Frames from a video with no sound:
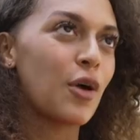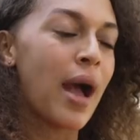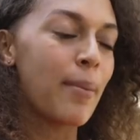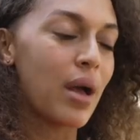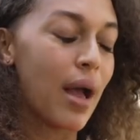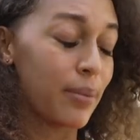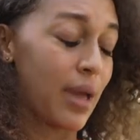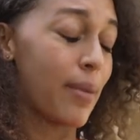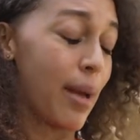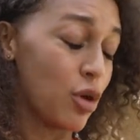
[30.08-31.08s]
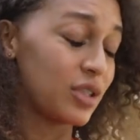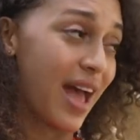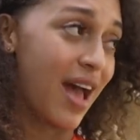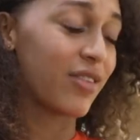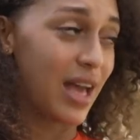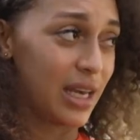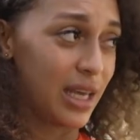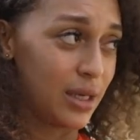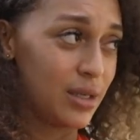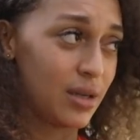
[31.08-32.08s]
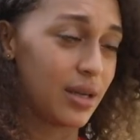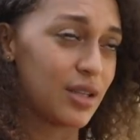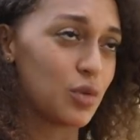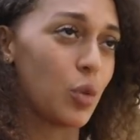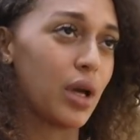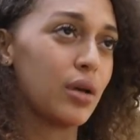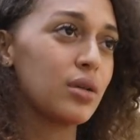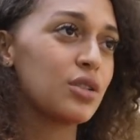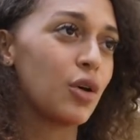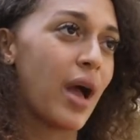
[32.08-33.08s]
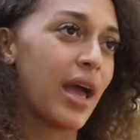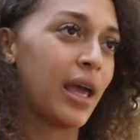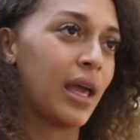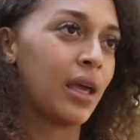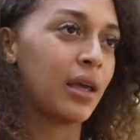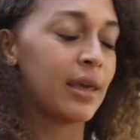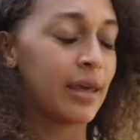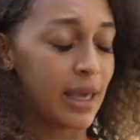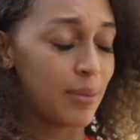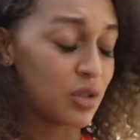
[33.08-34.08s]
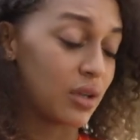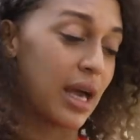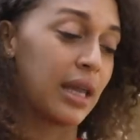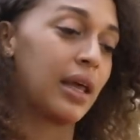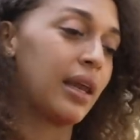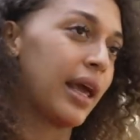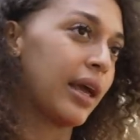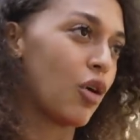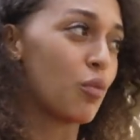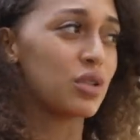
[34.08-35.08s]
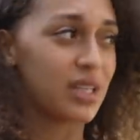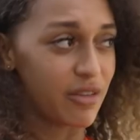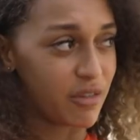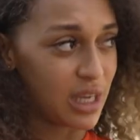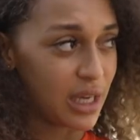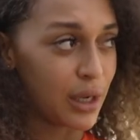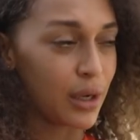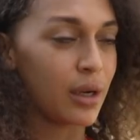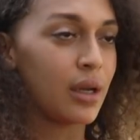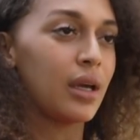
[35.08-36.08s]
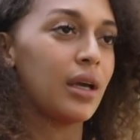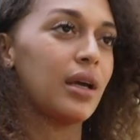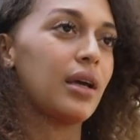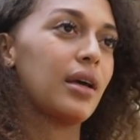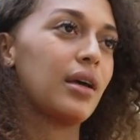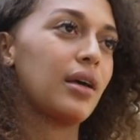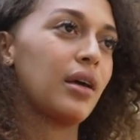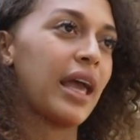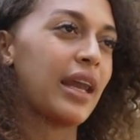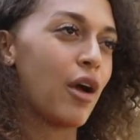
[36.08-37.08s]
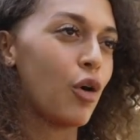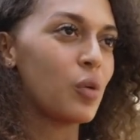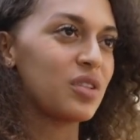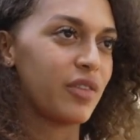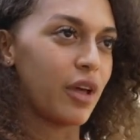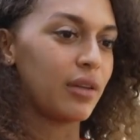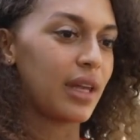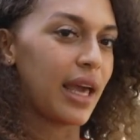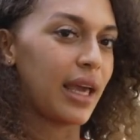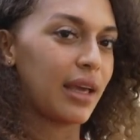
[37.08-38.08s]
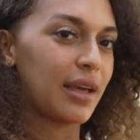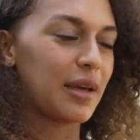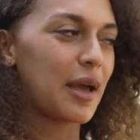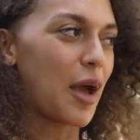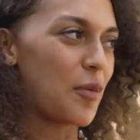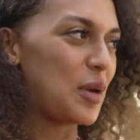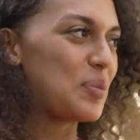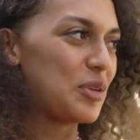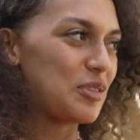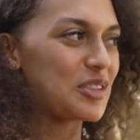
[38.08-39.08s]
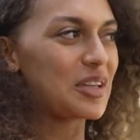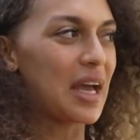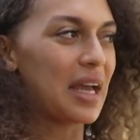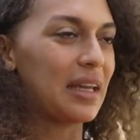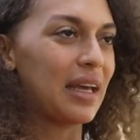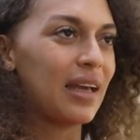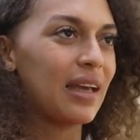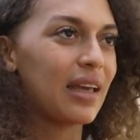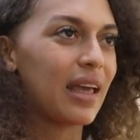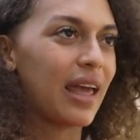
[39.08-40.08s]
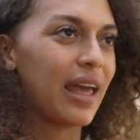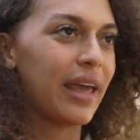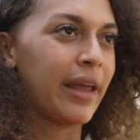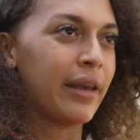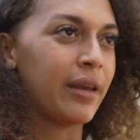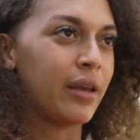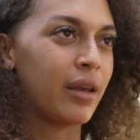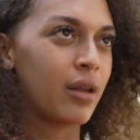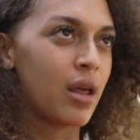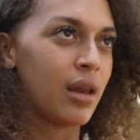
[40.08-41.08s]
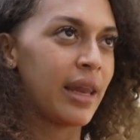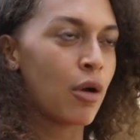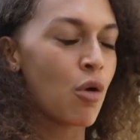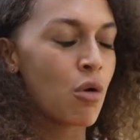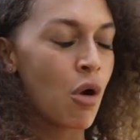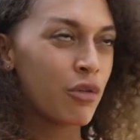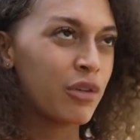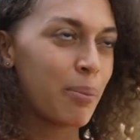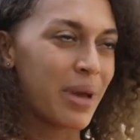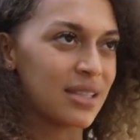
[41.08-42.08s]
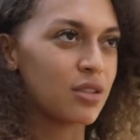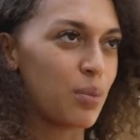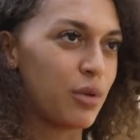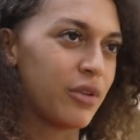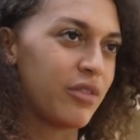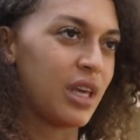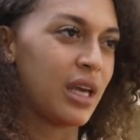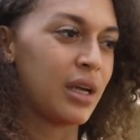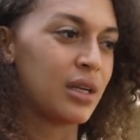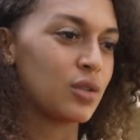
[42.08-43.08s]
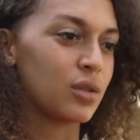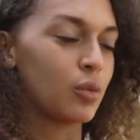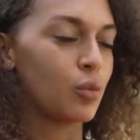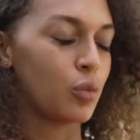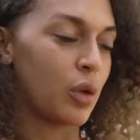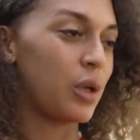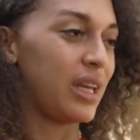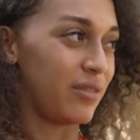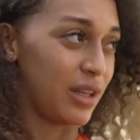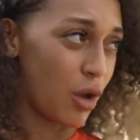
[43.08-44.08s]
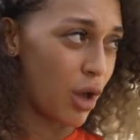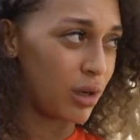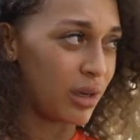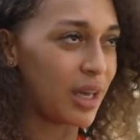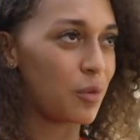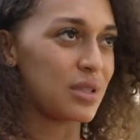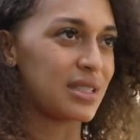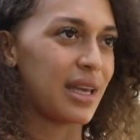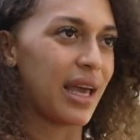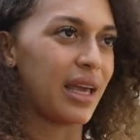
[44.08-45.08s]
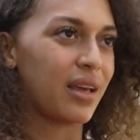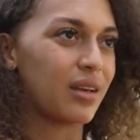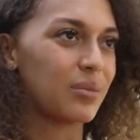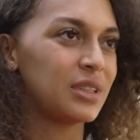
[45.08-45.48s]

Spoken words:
I'm also half Ghanaian. Mm-hmm. As well. So I came to Ghana like almost every year, and I always felt like I want to move to Ghana. And like over the past couple of years when we lived in Holland, I was like,